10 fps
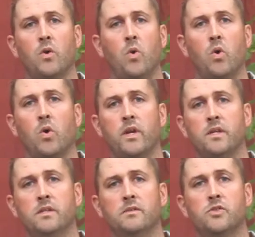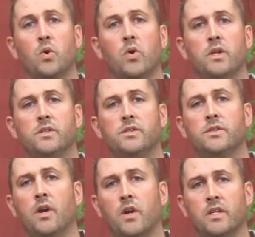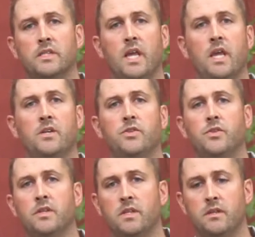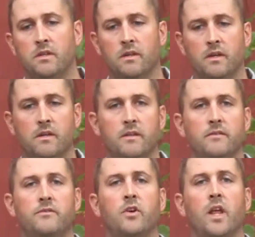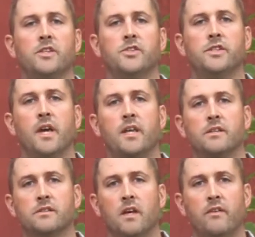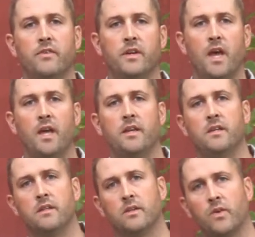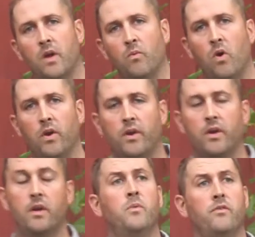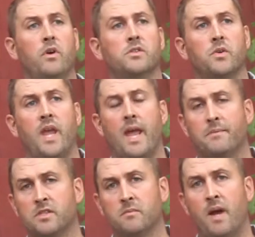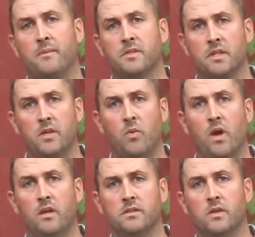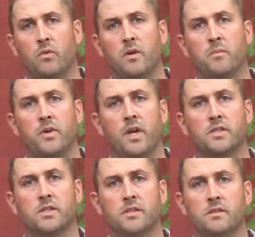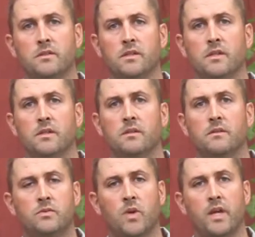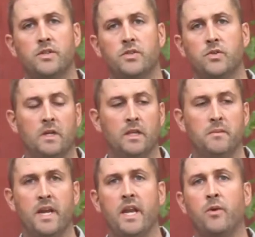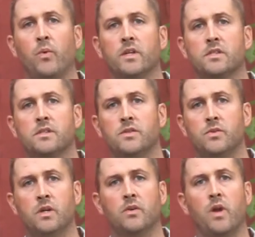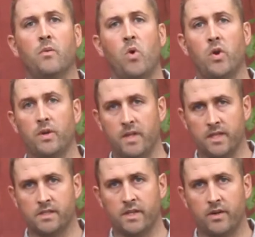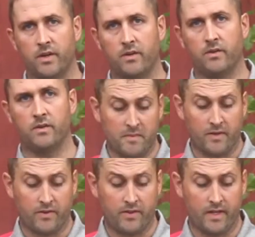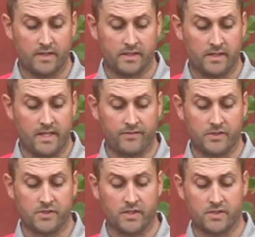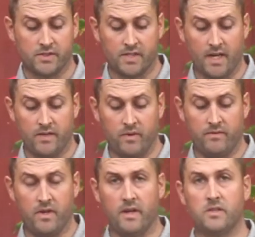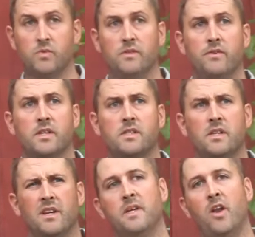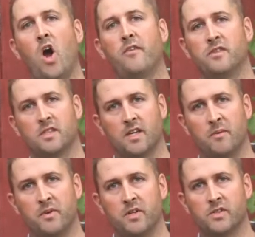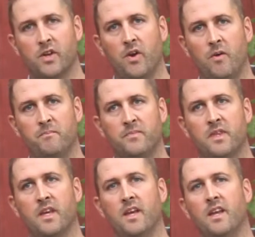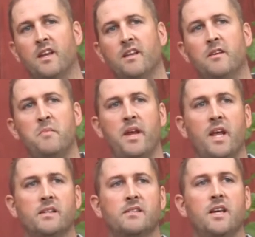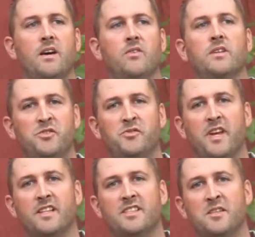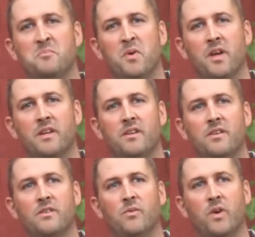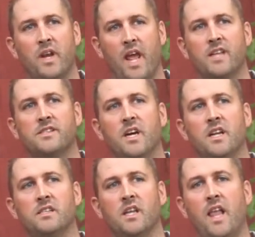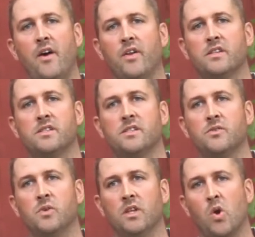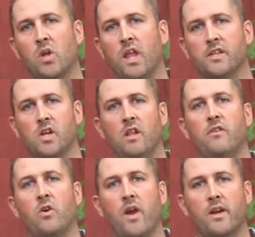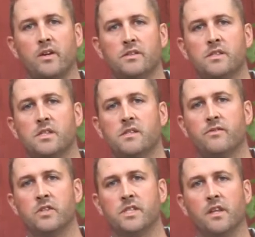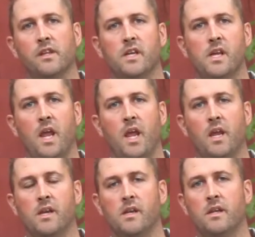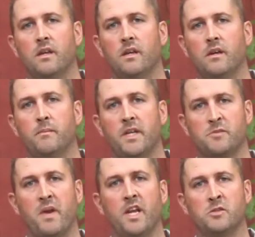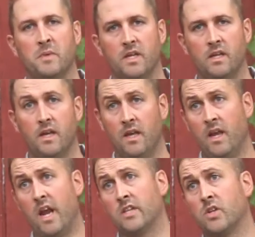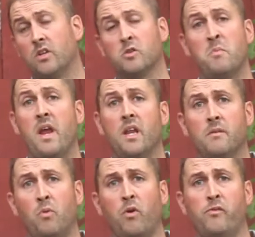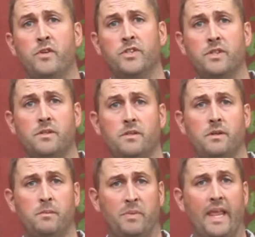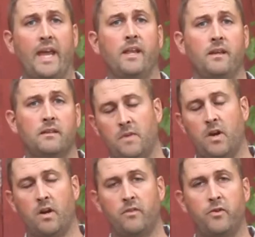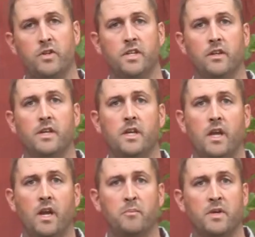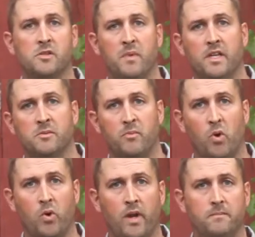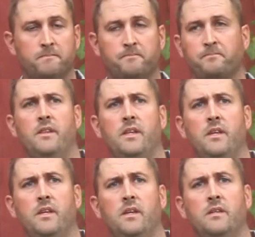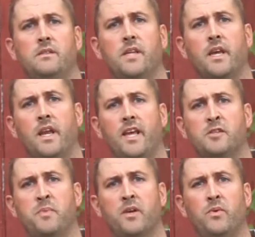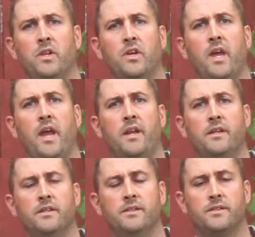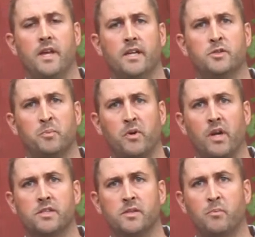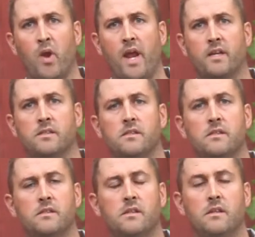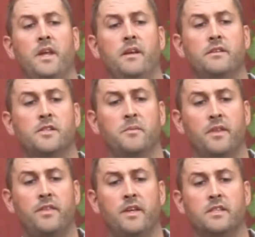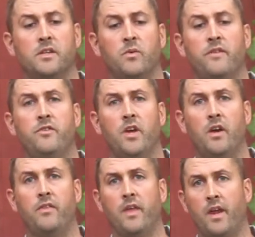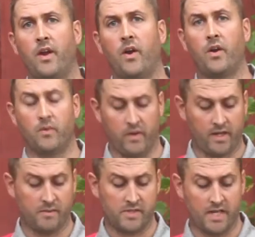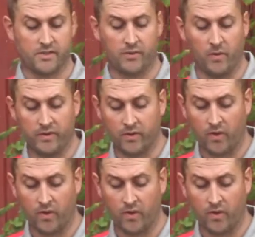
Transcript: or in storage are contained to the fertilizer dike itself and not into the groundwater. We've also capped some obsolete wells that were in production to try to eliminate any risk to groundwater in that scenario. Some other things on the infrastructure side that we've done is we invested in an office a couple years ago. And it may not sound too fancy, but what it has done is allowed us to localize all of our records, fertility and pest management, and it's also made it more efficient in planning our fertility and our pest management program. The second aspect we look at is actual production practices, and some of the things that we've done there when it comes to actually growing the